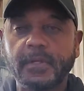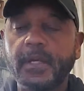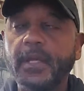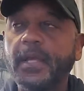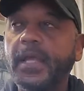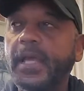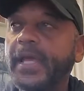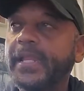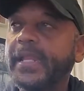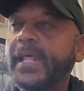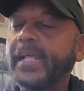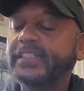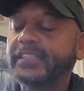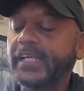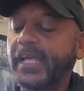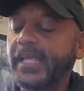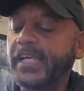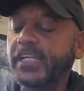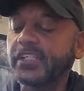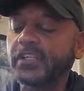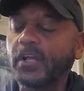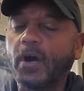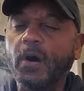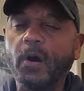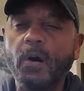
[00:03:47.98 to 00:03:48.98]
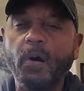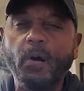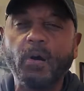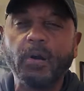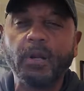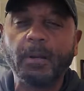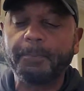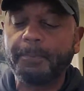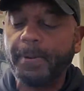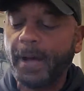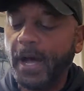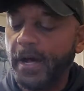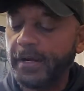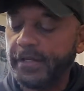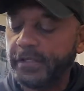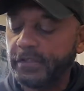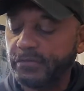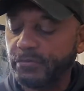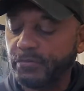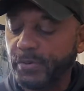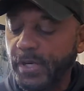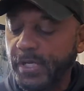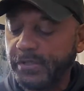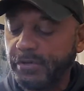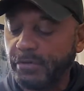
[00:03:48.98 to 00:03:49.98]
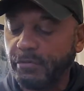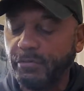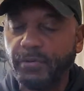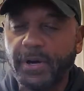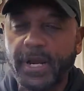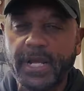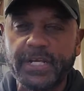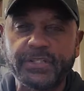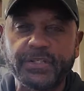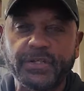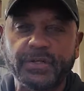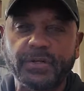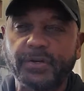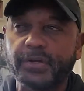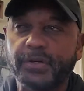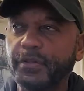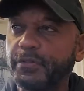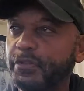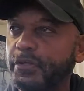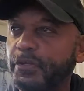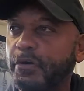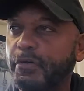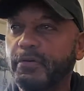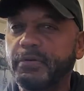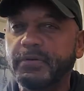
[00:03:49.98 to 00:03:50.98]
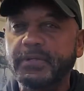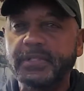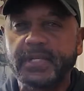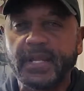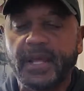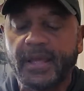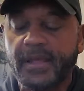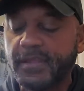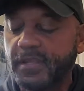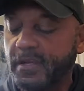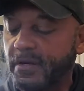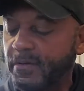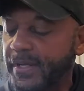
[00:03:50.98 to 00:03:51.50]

And they tell you it's all about his resurrection on the third day.